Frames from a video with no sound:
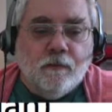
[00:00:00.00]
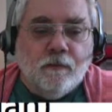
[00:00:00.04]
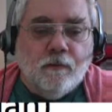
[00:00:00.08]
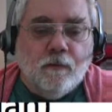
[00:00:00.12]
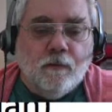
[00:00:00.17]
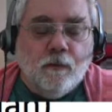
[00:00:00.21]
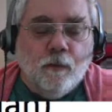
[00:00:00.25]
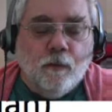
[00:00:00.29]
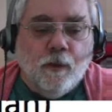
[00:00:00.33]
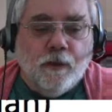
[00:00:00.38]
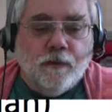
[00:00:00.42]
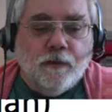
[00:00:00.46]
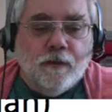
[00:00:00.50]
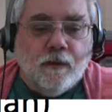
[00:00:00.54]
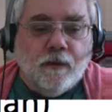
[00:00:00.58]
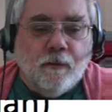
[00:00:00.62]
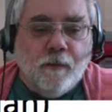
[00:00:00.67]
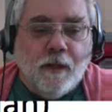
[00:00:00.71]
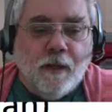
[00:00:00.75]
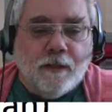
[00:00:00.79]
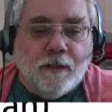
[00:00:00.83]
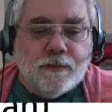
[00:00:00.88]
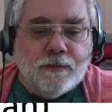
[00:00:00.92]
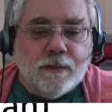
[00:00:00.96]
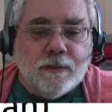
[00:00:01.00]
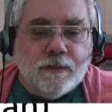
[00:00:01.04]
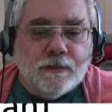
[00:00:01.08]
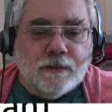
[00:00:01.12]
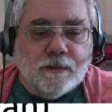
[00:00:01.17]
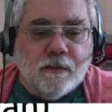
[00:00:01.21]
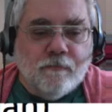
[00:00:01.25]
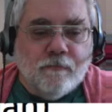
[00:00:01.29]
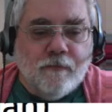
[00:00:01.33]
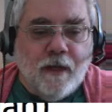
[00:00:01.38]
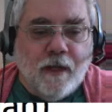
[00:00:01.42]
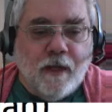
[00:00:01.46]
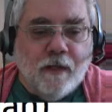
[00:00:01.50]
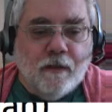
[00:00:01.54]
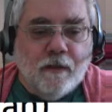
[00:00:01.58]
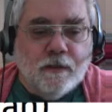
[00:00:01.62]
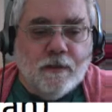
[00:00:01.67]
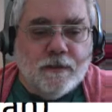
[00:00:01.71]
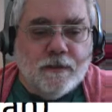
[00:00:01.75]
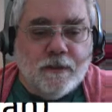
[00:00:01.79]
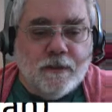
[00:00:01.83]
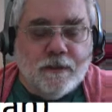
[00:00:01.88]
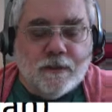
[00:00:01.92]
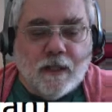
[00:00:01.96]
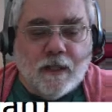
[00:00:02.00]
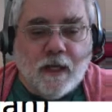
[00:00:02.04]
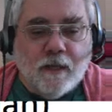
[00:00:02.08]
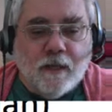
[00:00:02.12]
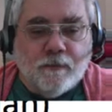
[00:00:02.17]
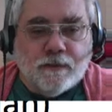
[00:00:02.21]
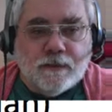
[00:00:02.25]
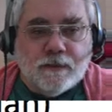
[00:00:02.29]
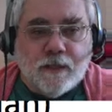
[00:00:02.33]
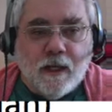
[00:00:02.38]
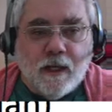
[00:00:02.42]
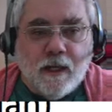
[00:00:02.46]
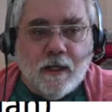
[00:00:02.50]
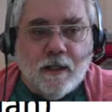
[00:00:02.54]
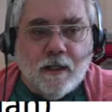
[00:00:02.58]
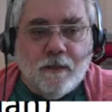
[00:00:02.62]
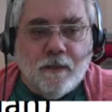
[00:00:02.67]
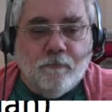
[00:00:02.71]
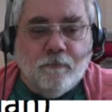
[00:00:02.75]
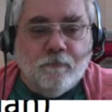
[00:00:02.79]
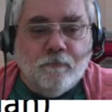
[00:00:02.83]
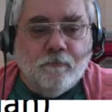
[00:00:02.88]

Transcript: with the dimensions of energy times time,